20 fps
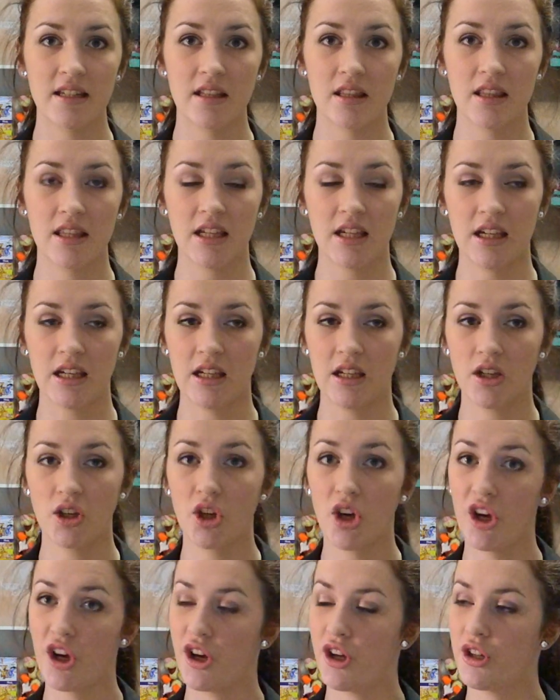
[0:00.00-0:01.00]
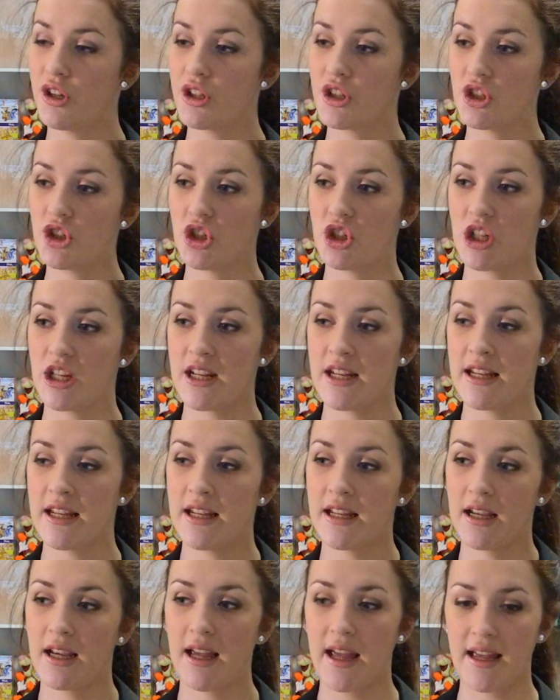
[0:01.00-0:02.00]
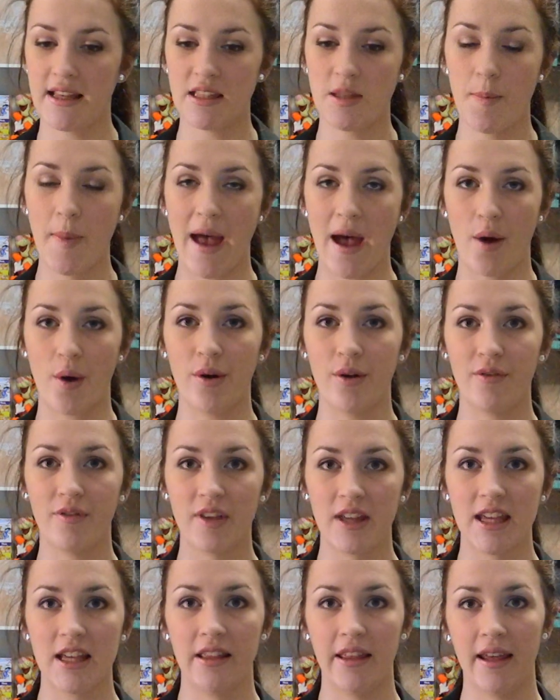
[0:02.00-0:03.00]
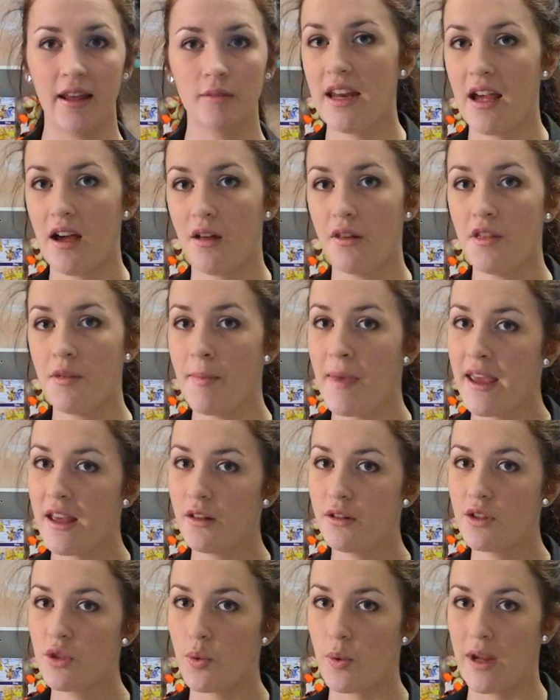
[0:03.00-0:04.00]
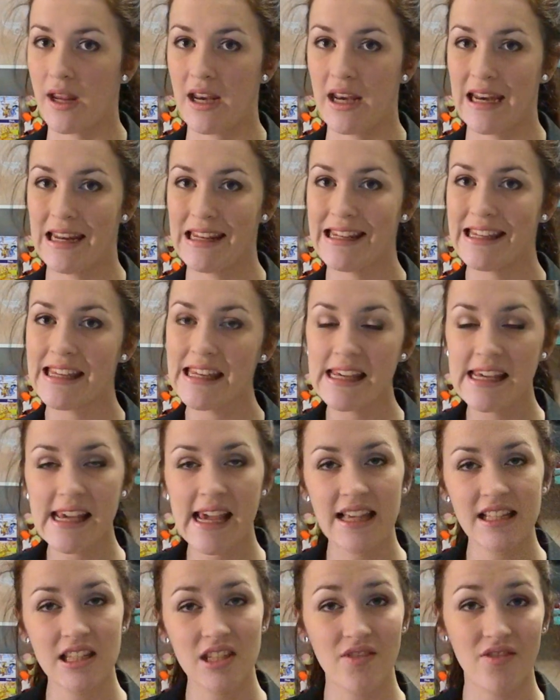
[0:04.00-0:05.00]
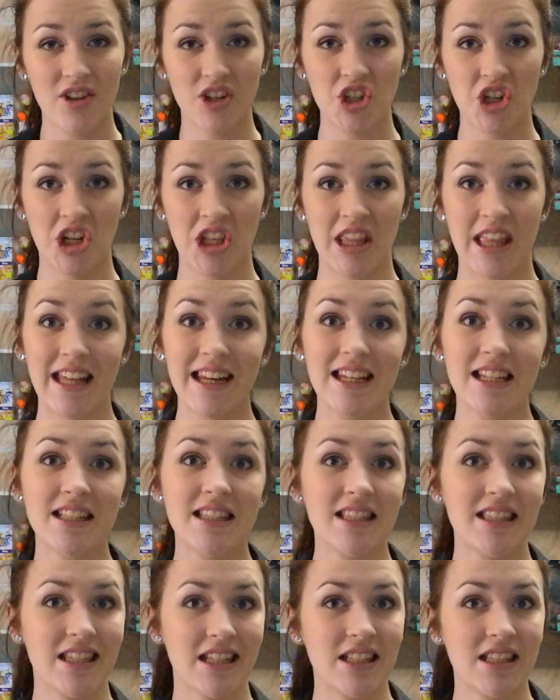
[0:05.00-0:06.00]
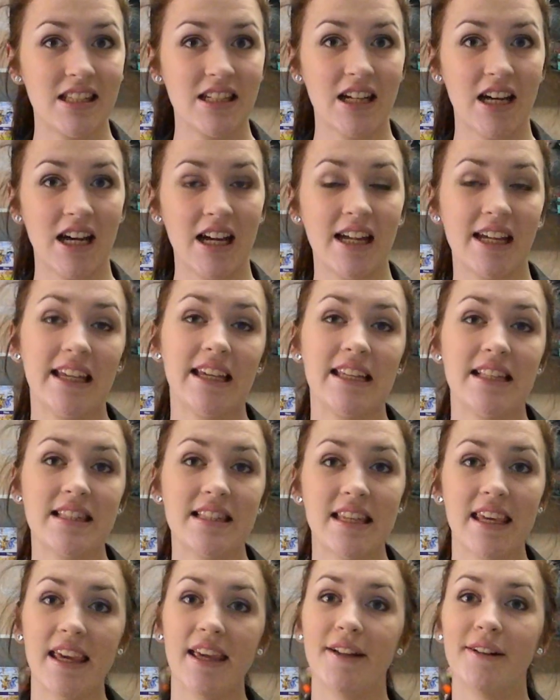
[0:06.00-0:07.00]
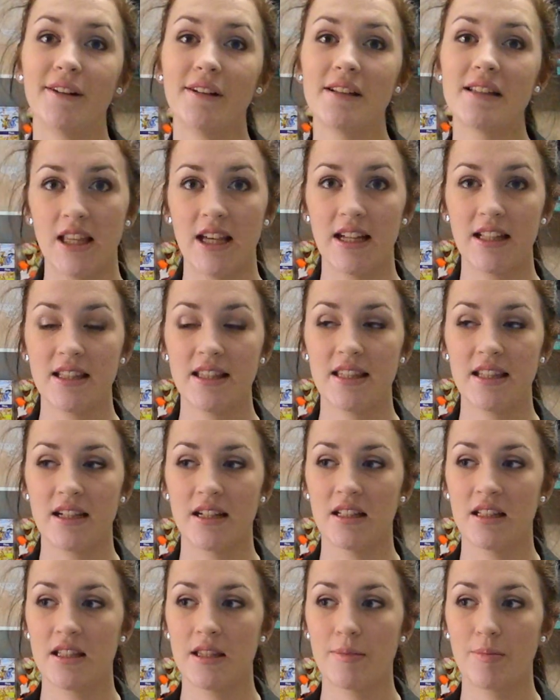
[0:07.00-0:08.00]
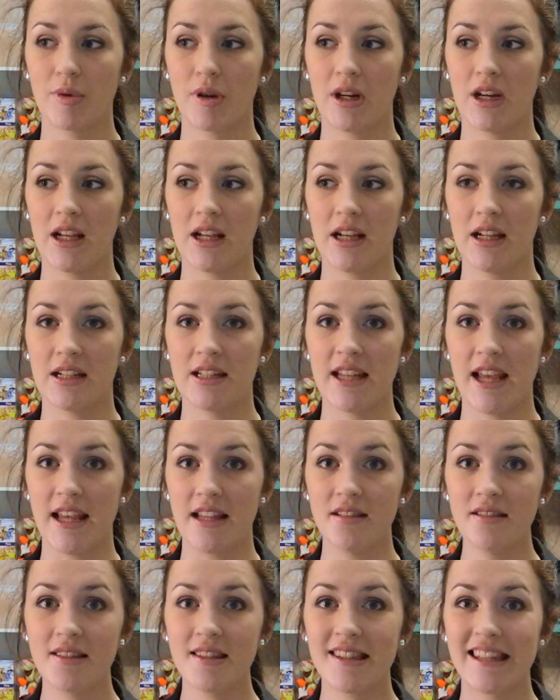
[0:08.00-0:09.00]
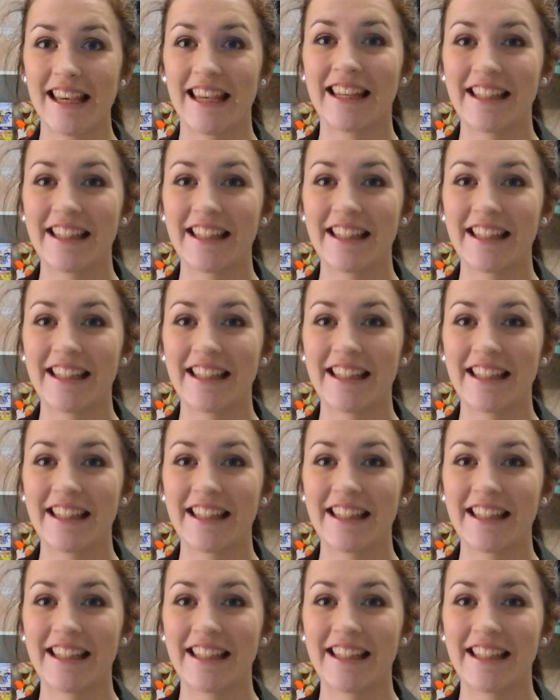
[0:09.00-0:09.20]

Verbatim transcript: the girl, she has the power of healing. Now, the male twin, he has a vision that his sister is killed. That sounds pretty intense,